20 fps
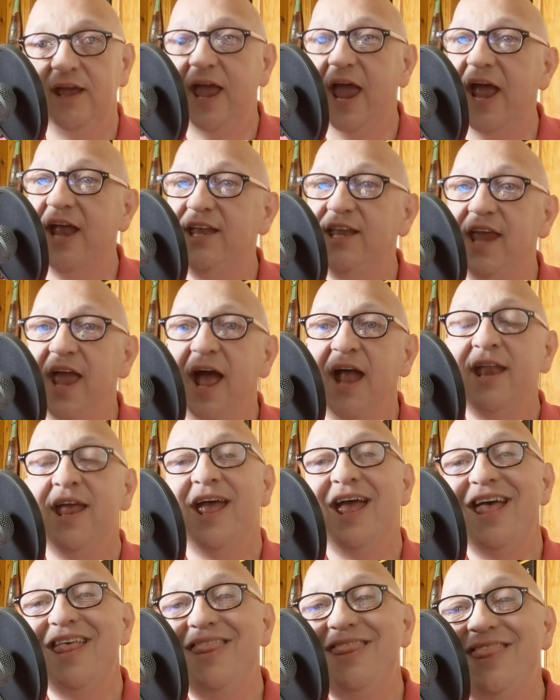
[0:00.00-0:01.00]
And yet,
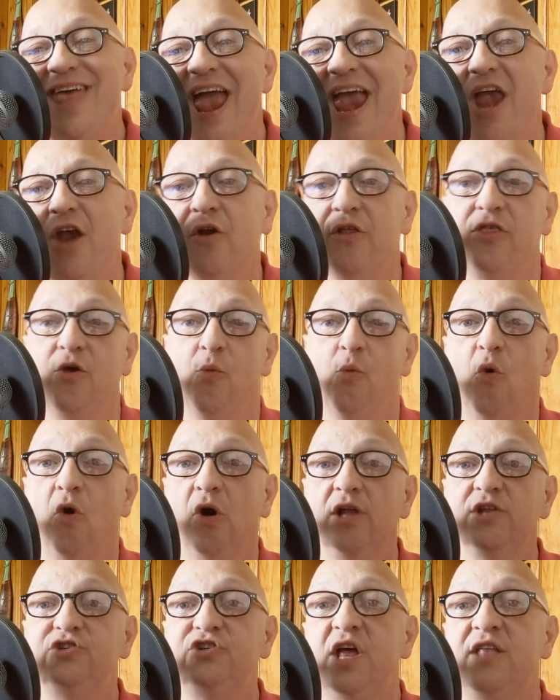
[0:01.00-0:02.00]
they are the
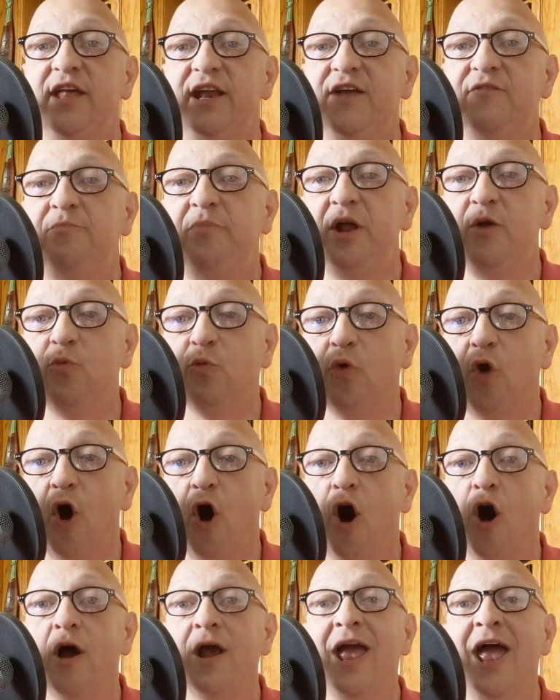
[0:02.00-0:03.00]
ones that have been
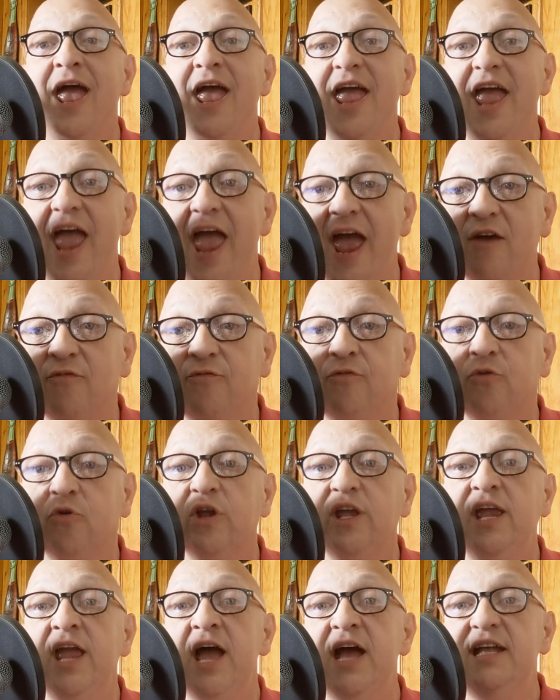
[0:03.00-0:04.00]
wrong
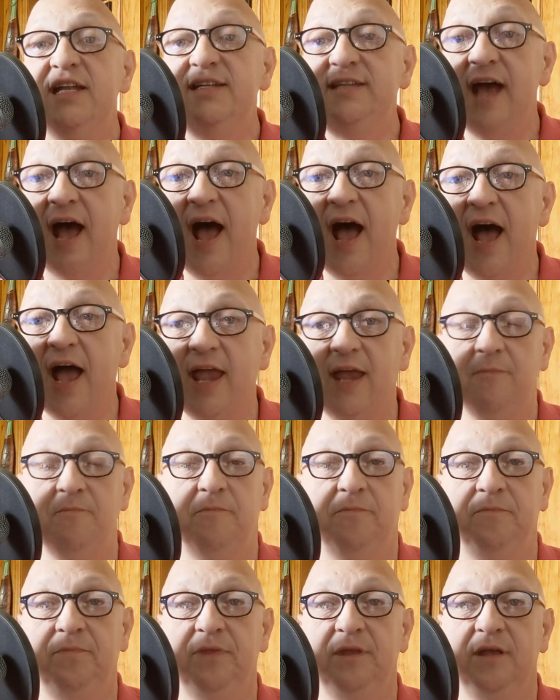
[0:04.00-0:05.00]
every time.
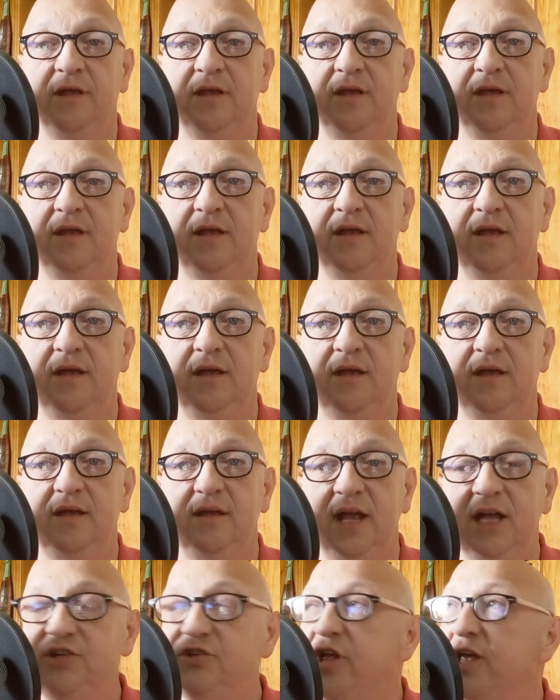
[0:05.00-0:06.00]

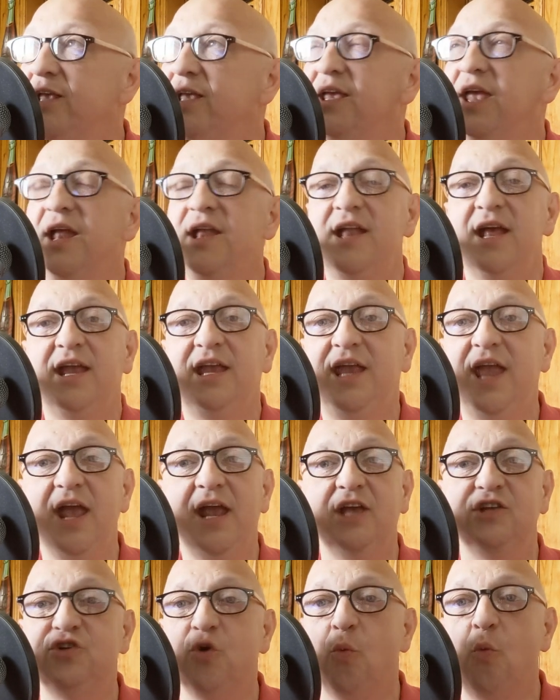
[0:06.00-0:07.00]
It's like getting a gig
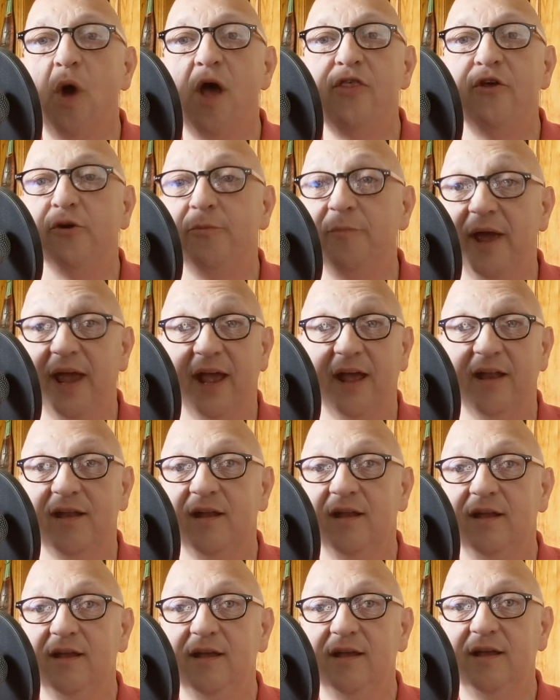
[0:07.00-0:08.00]
as a weatherman.
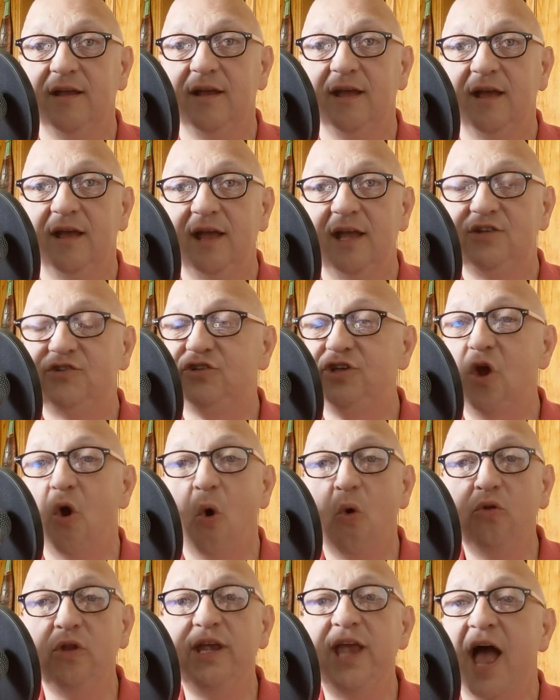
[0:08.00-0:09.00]
It's the
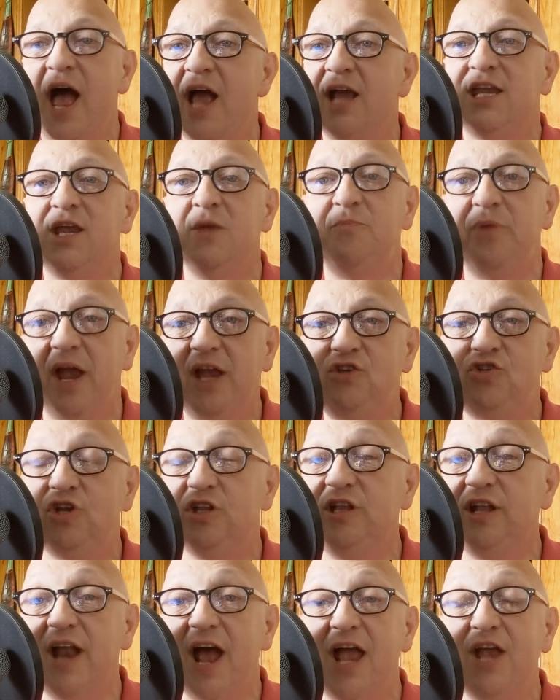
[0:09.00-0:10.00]
only
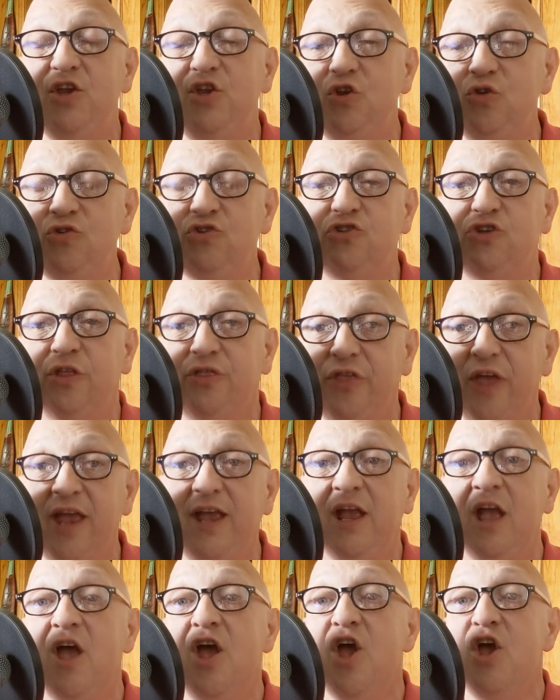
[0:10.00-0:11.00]
occupation that I used to
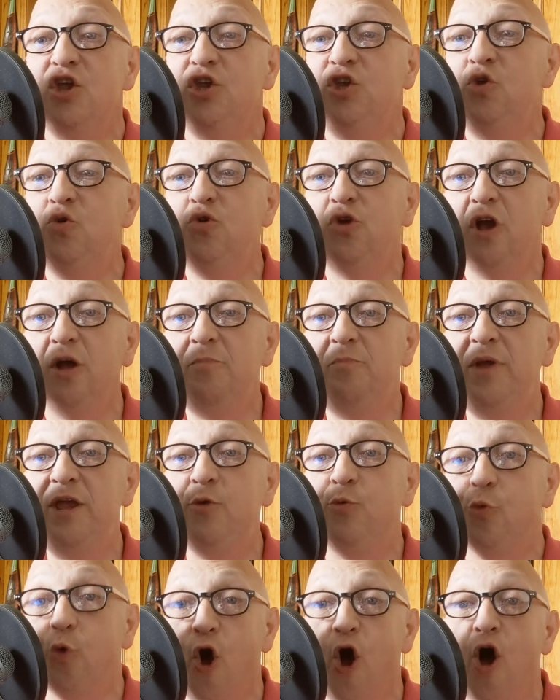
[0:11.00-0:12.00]
think you could be
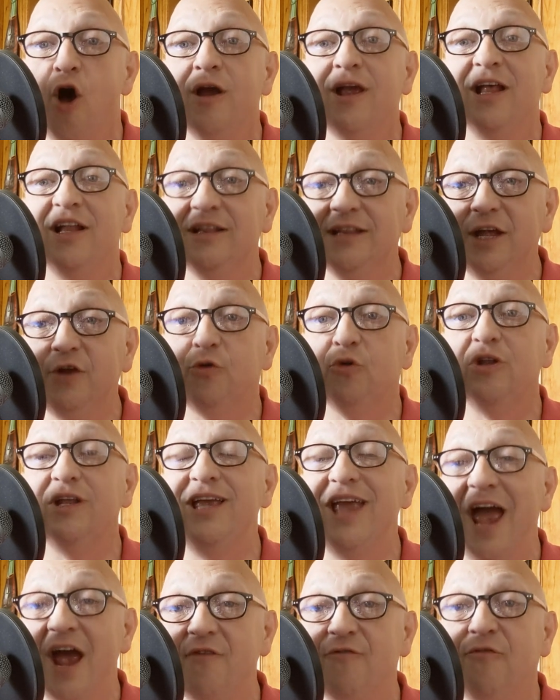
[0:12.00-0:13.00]
wrong
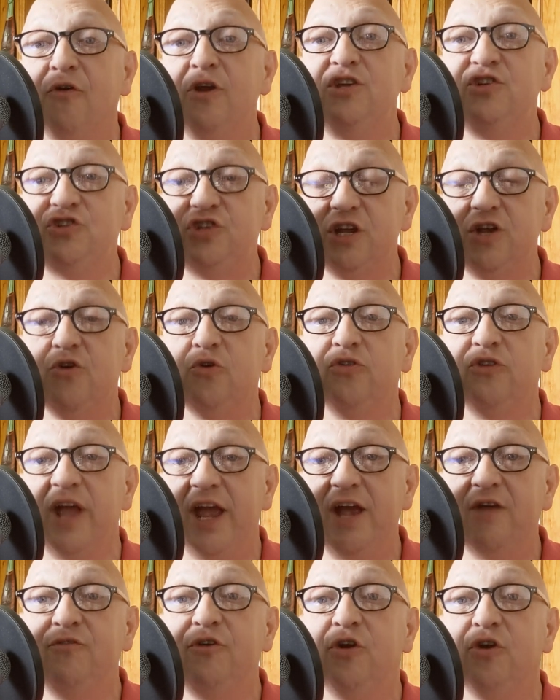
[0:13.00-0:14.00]
literally every single day
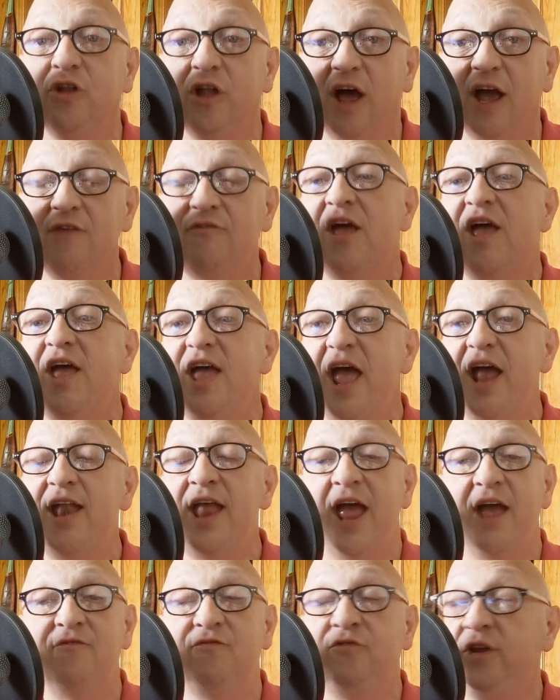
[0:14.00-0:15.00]
of your life and
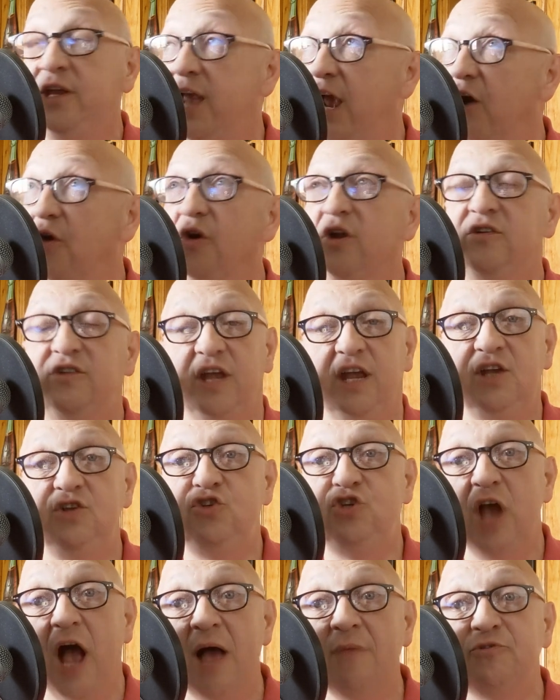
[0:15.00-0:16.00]
have guaranteed
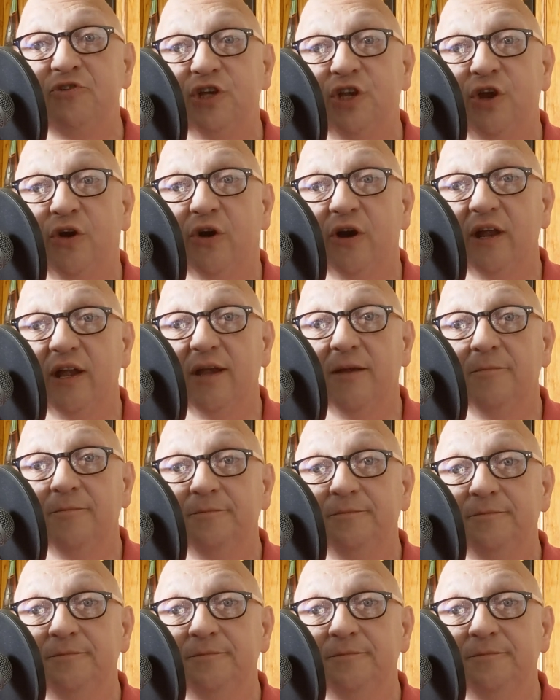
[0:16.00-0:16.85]
job security.